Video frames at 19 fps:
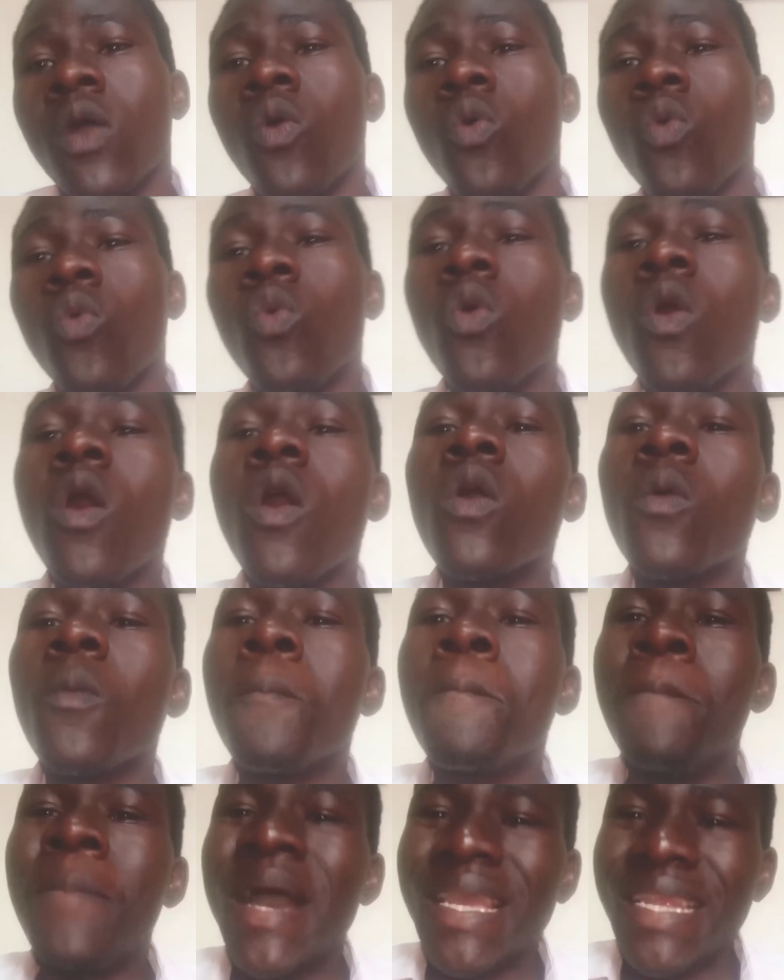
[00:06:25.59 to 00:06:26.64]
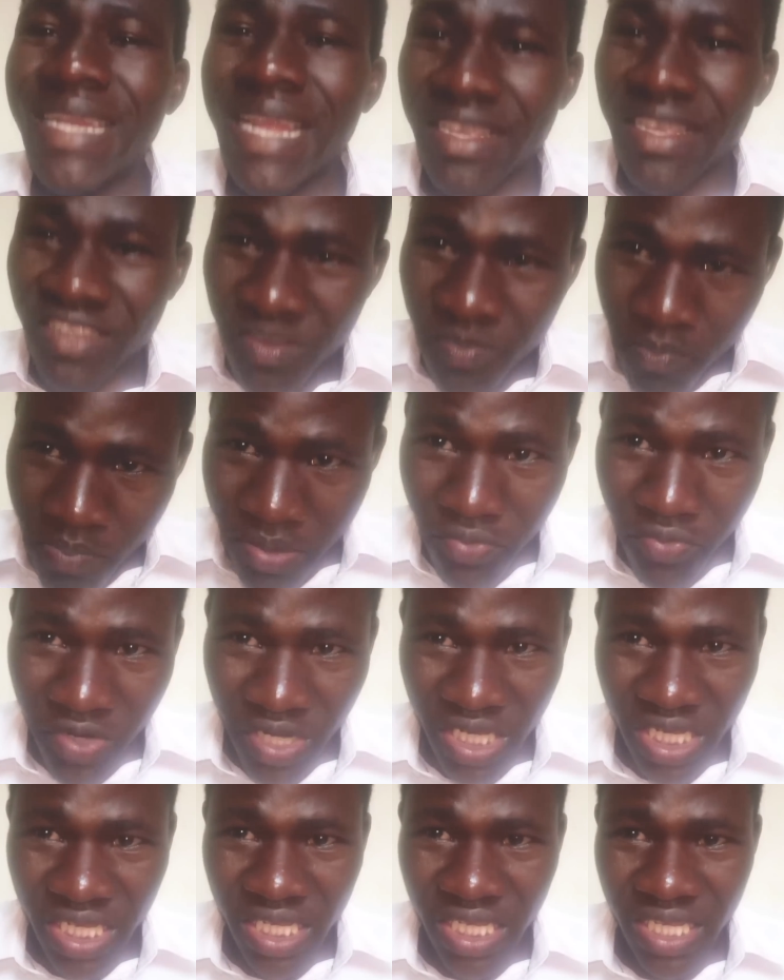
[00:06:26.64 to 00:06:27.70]
Walk by the
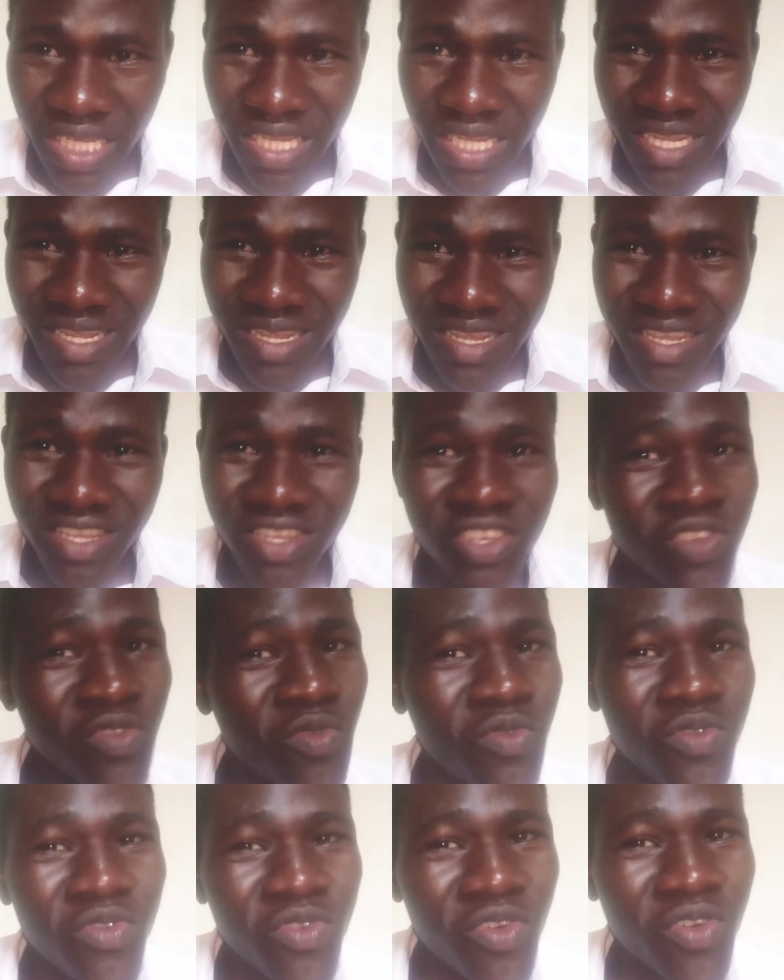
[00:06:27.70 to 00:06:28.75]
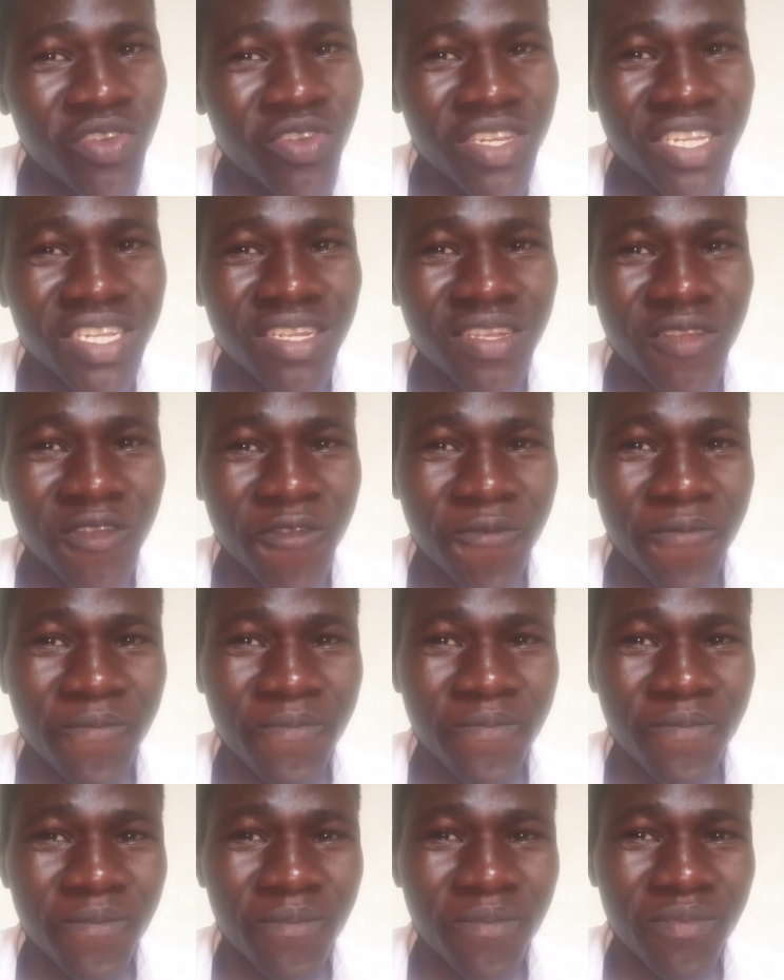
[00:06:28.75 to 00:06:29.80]
Spirit, you will not
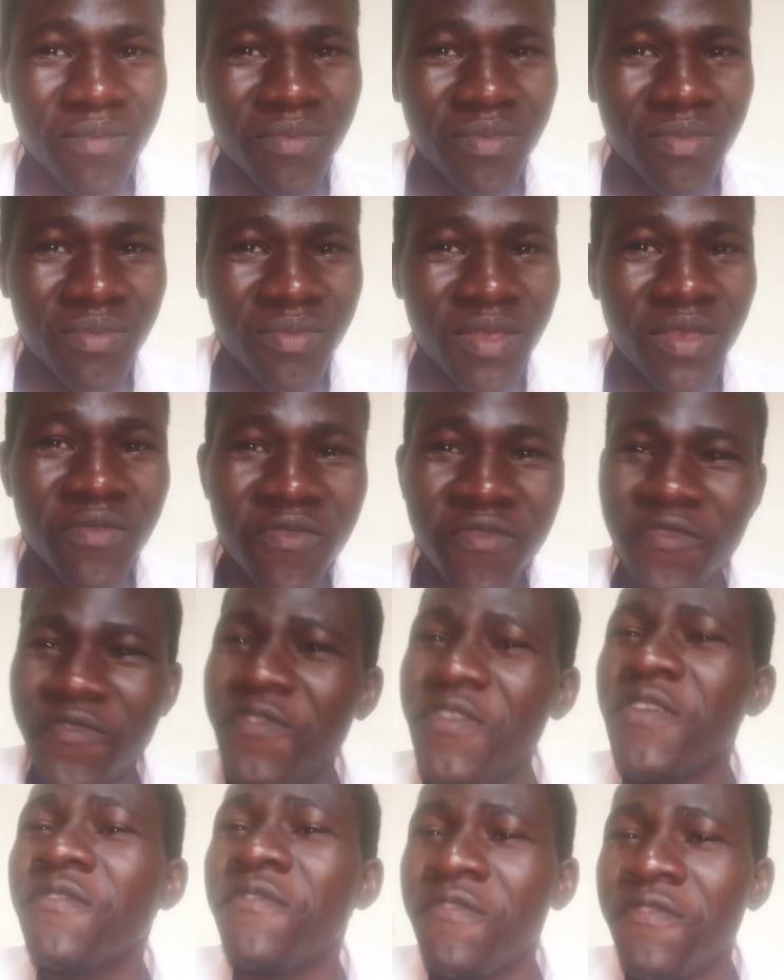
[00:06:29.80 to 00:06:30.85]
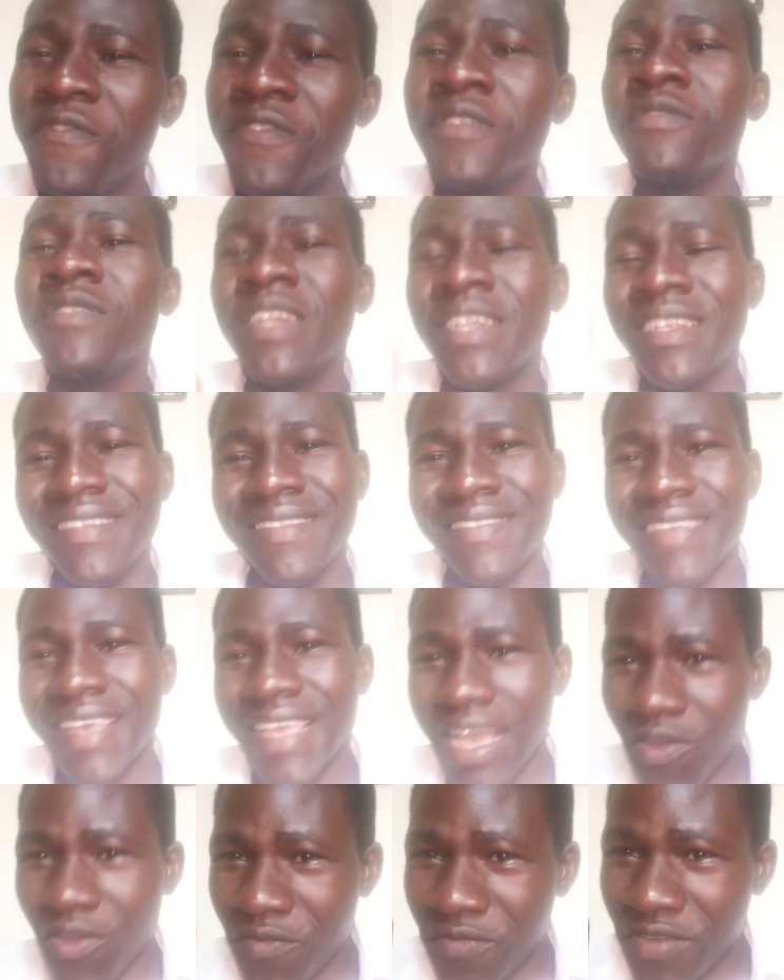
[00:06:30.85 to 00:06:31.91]
fulfill the
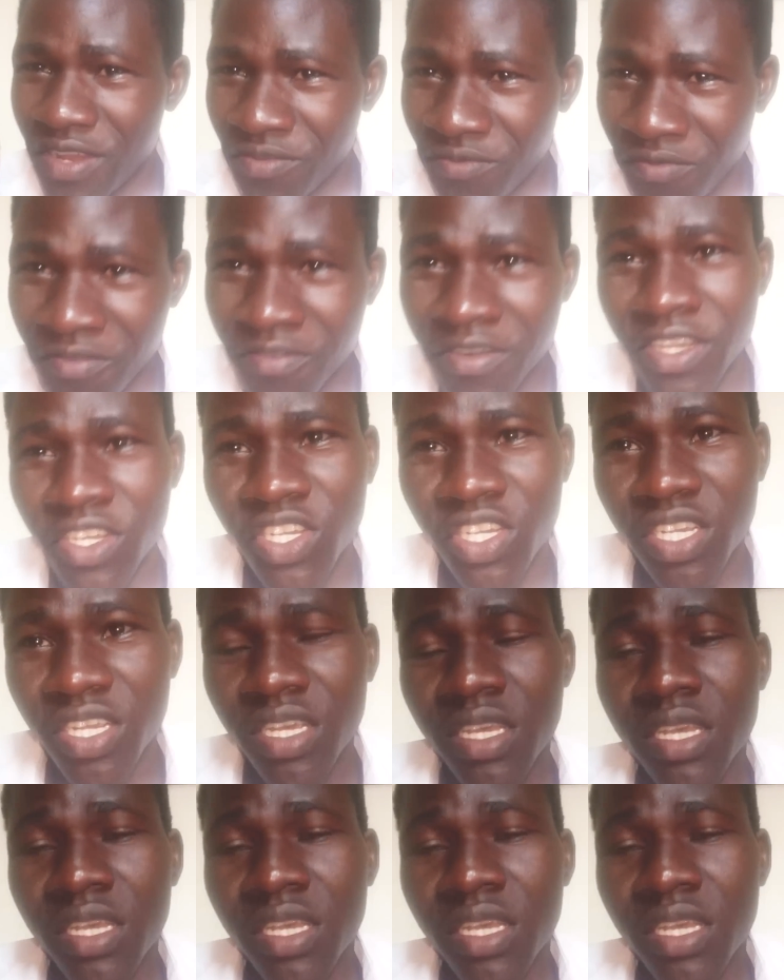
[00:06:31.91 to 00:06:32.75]
desire of the flesh.